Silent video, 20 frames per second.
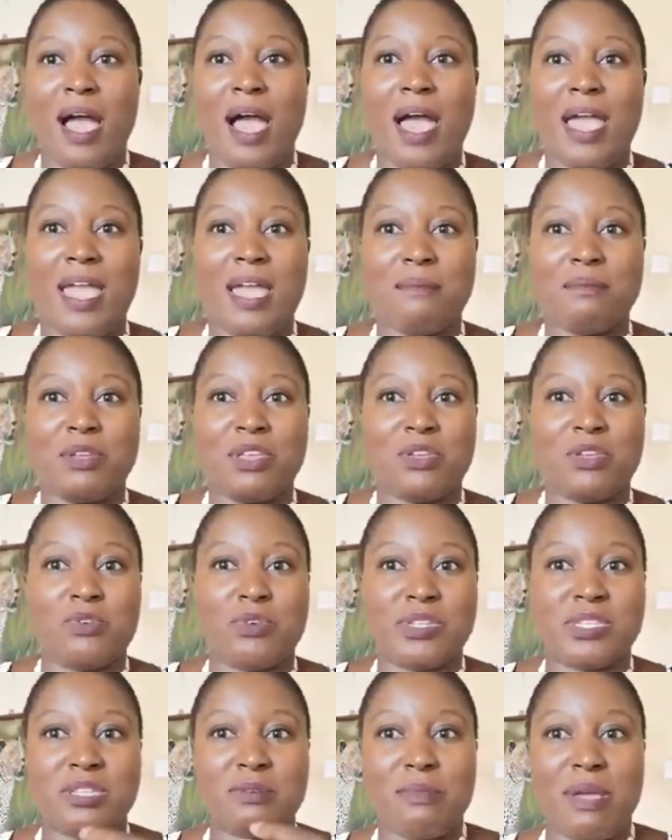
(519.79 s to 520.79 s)
I am
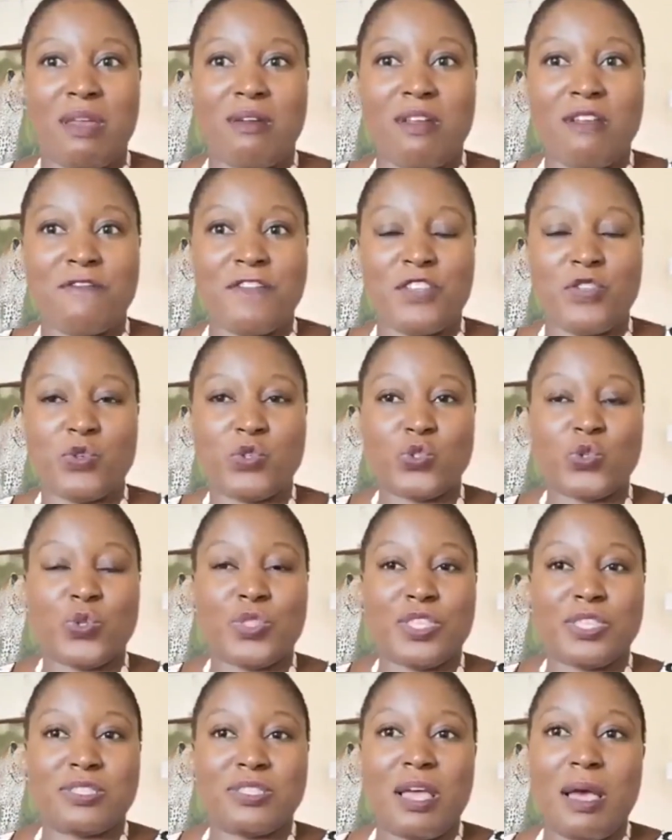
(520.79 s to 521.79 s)
increasing my revenues to
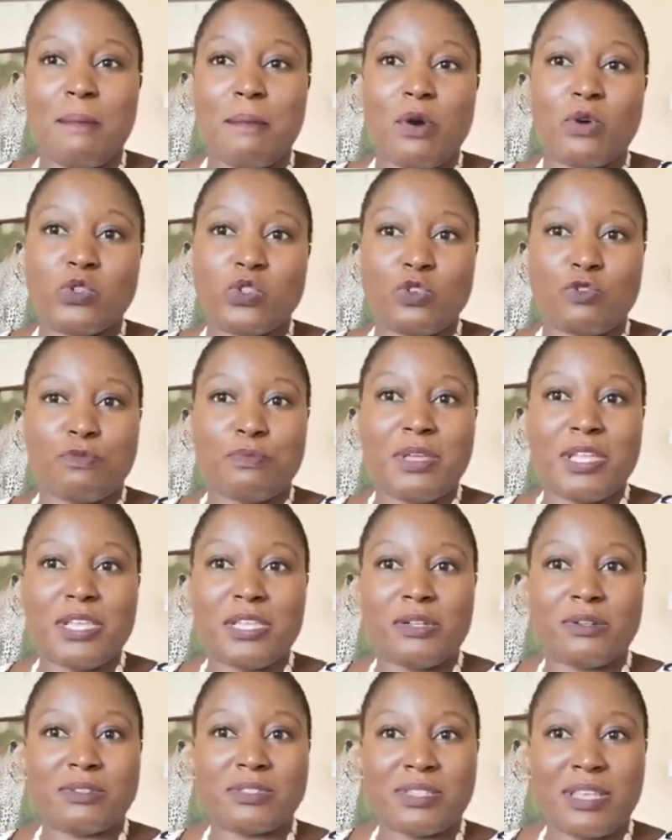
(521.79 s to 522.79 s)
this amount of
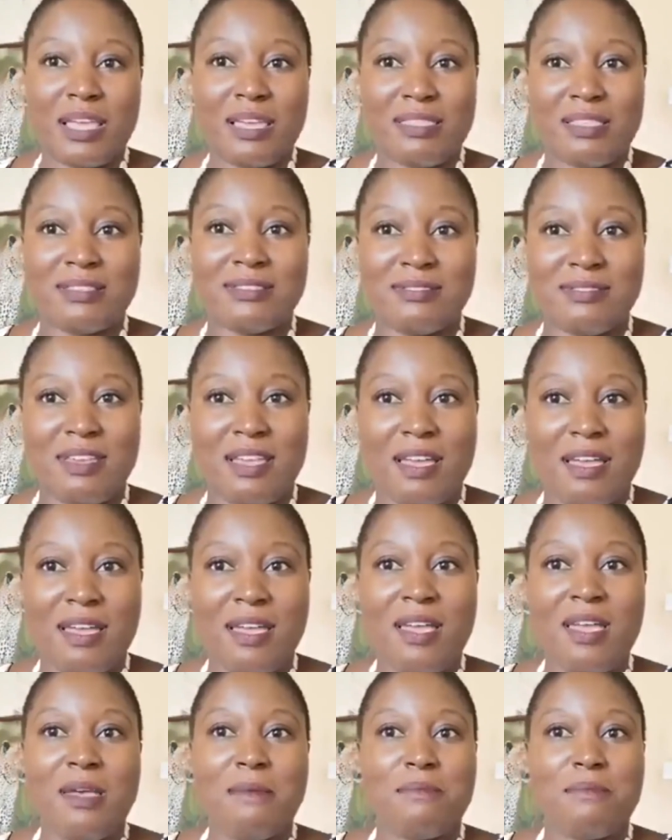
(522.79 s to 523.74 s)
millions this year